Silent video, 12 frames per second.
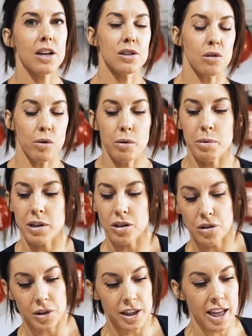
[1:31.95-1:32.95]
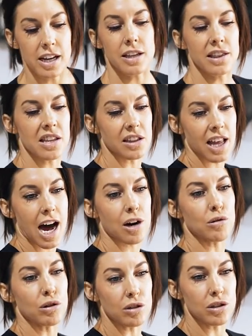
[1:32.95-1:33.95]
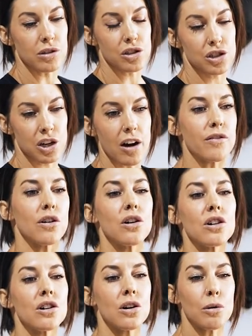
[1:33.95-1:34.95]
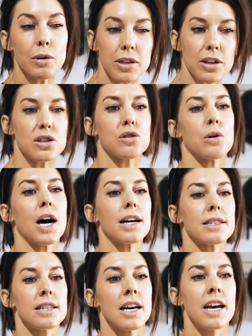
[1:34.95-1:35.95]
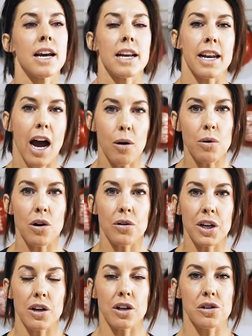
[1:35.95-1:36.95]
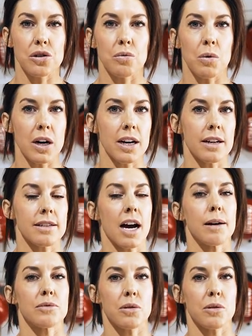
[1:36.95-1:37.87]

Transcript: So we've been doing the, the lateral shuffle with the squats. Now we're only gonna do one at a time.